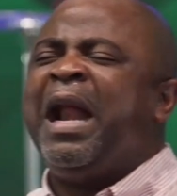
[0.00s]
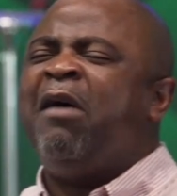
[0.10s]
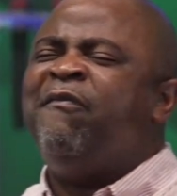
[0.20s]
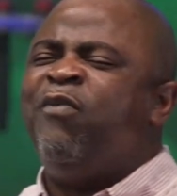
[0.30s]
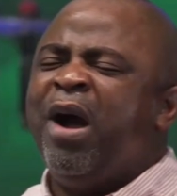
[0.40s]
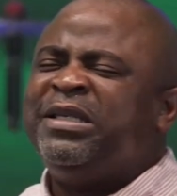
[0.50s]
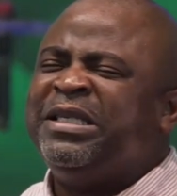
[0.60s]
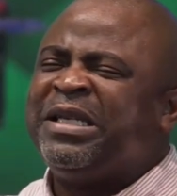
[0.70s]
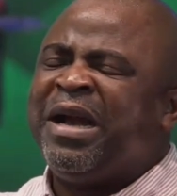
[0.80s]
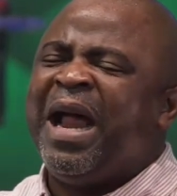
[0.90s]
time there are
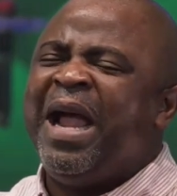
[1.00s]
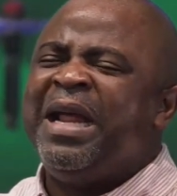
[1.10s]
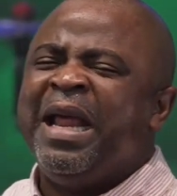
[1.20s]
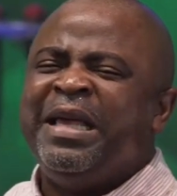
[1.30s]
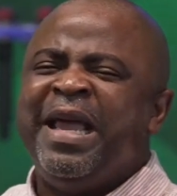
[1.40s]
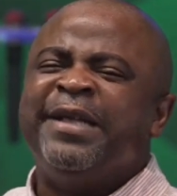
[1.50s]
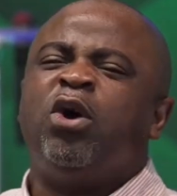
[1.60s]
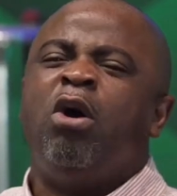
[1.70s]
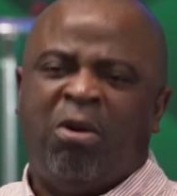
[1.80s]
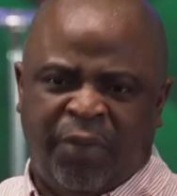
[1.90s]
voices crying
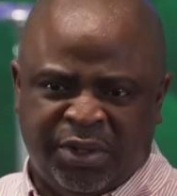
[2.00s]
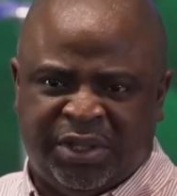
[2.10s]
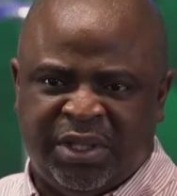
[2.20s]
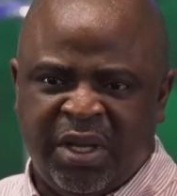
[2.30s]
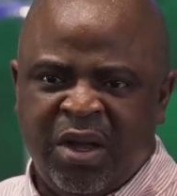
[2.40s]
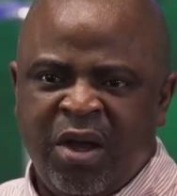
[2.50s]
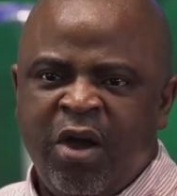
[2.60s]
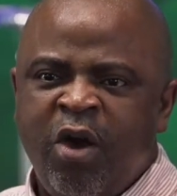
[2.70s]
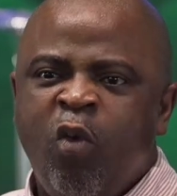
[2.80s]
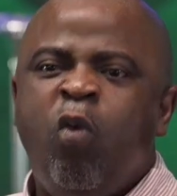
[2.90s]
against all of us,
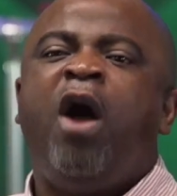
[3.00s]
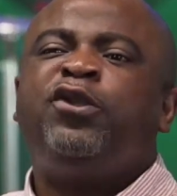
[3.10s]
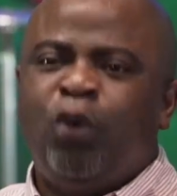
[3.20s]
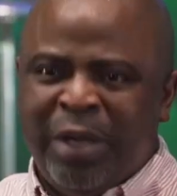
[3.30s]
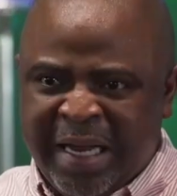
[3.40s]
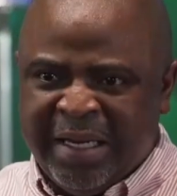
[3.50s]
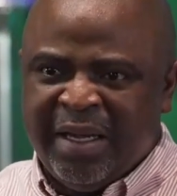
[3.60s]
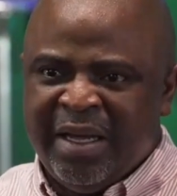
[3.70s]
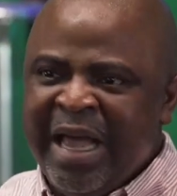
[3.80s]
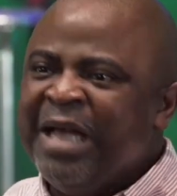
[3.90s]
what you
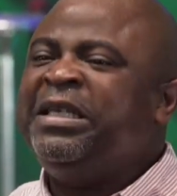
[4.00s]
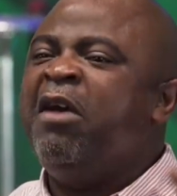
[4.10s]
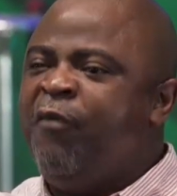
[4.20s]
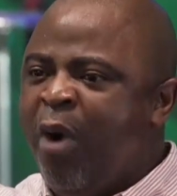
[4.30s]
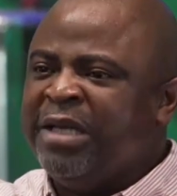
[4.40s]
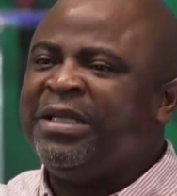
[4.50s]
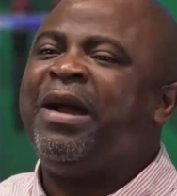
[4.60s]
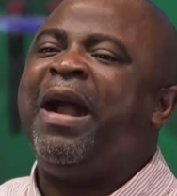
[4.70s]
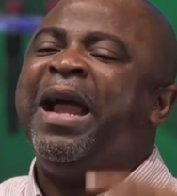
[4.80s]
need is a voice